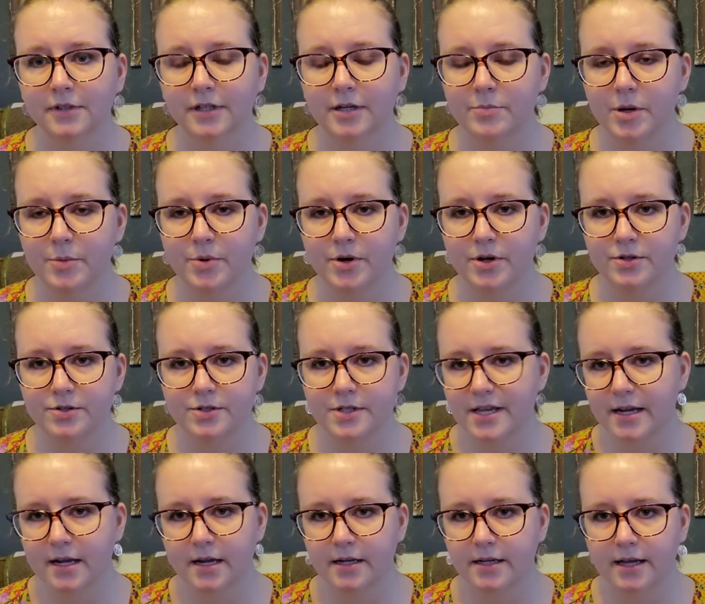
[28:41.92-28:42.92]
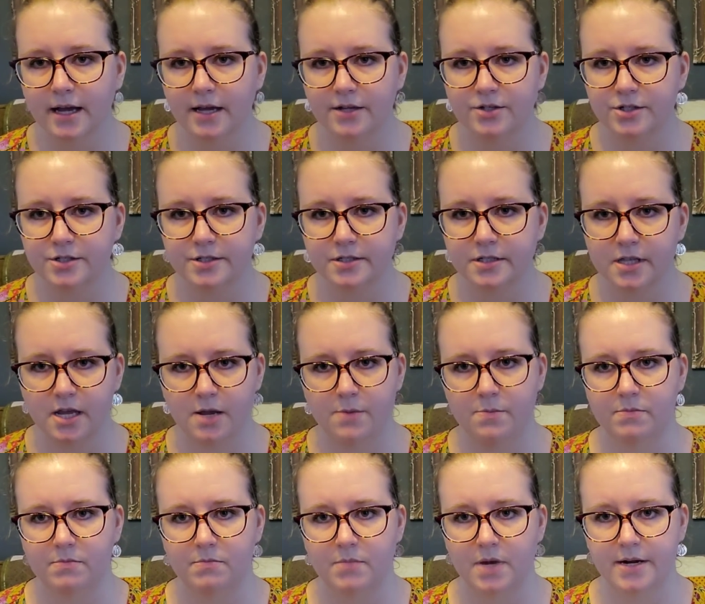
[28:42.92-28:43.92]
And my brother's like, yeah, I just
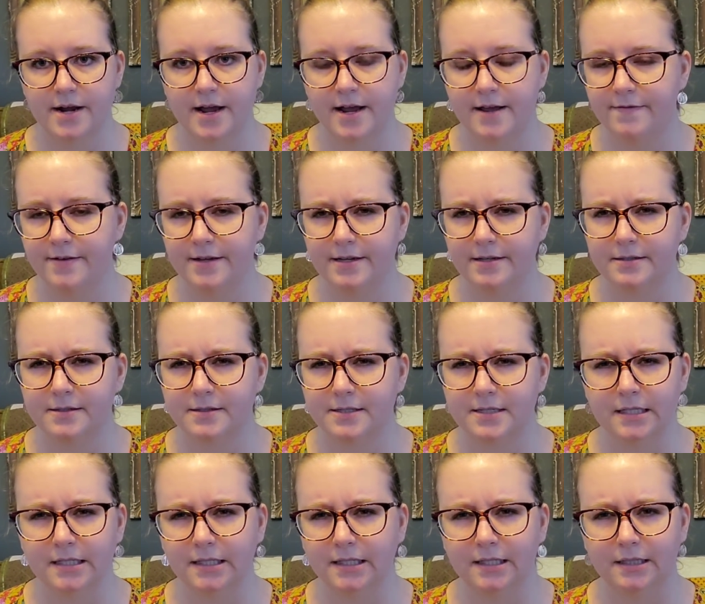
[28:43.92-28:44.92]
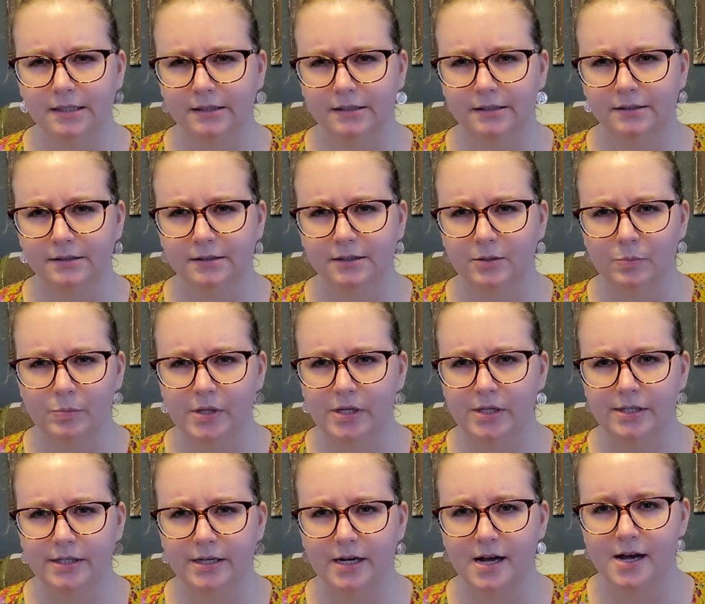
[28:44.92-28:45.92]
slam my knife against it and then
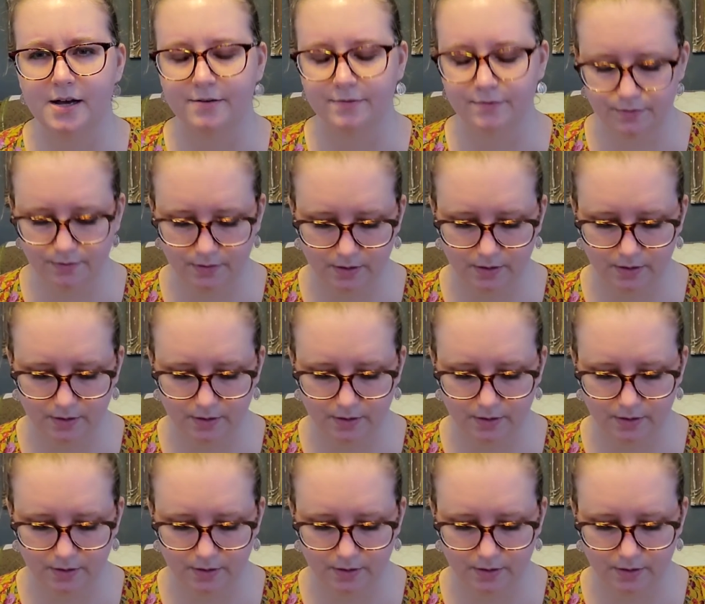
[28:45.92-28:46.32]
peel it off.